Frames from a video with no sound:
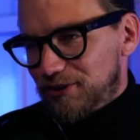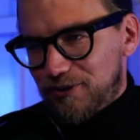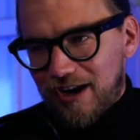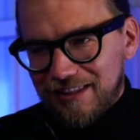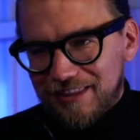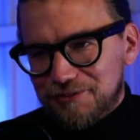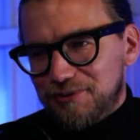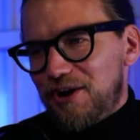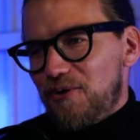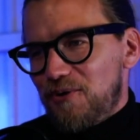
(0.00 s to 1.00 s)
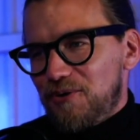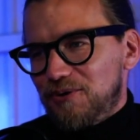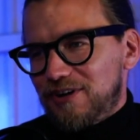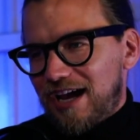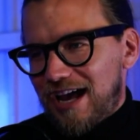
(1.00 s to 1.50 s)
I think we
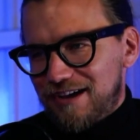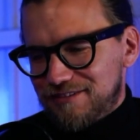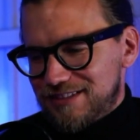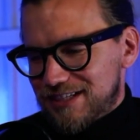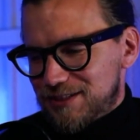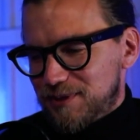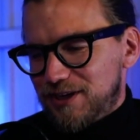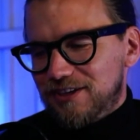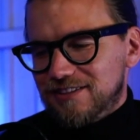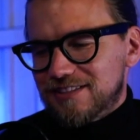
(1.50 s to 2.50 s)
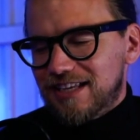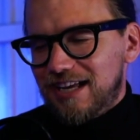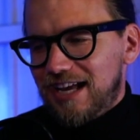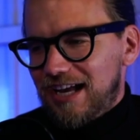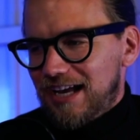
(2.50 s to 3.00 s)
all have this experience
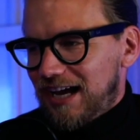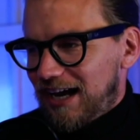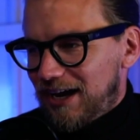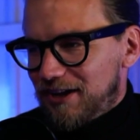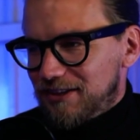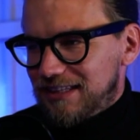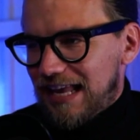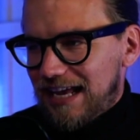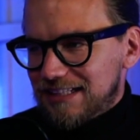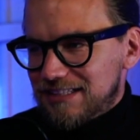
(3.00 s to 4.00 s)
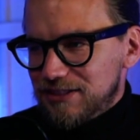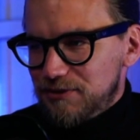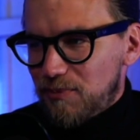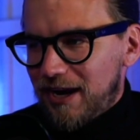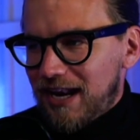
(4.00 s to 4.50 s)
that
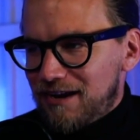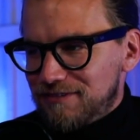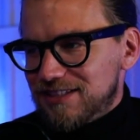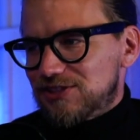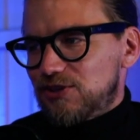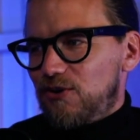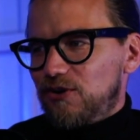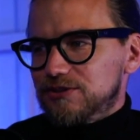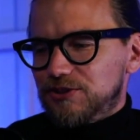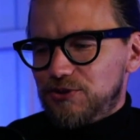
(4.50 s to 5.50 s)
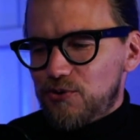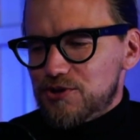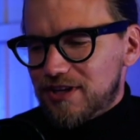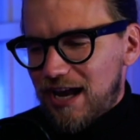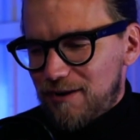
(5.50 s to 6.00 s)
you might have installed the
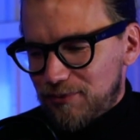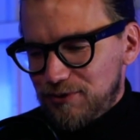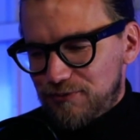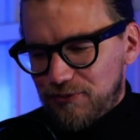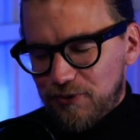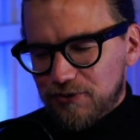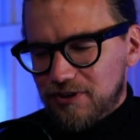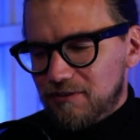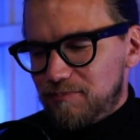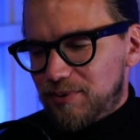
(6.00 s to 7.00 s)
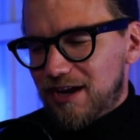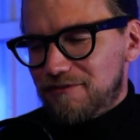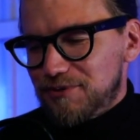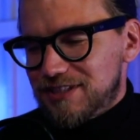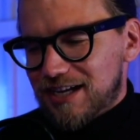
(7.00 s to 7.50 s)
Notion app on your phone, but
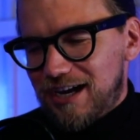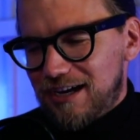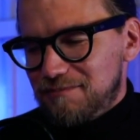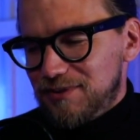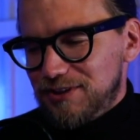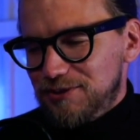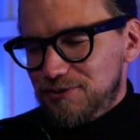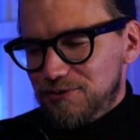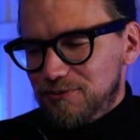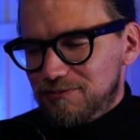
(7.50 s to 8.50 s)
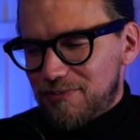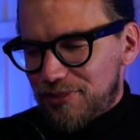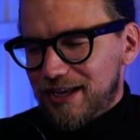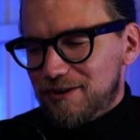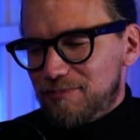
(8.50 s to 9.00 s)
every time you
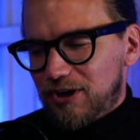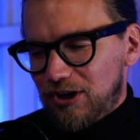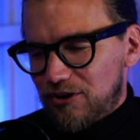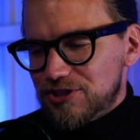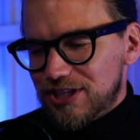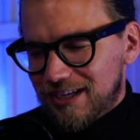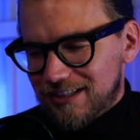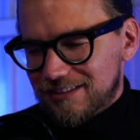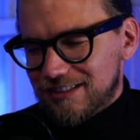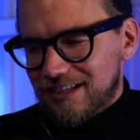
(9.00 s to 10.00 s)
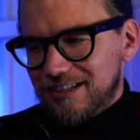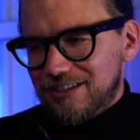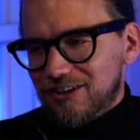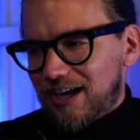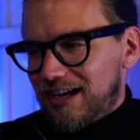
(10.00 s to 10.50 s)
think about launching it,
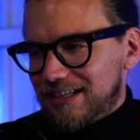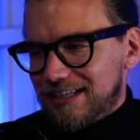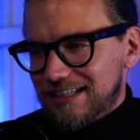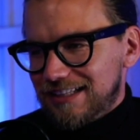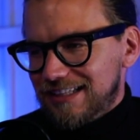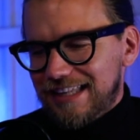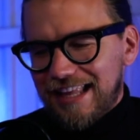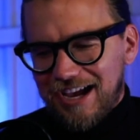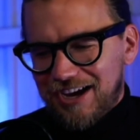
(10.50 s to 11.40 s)
you're like, nah,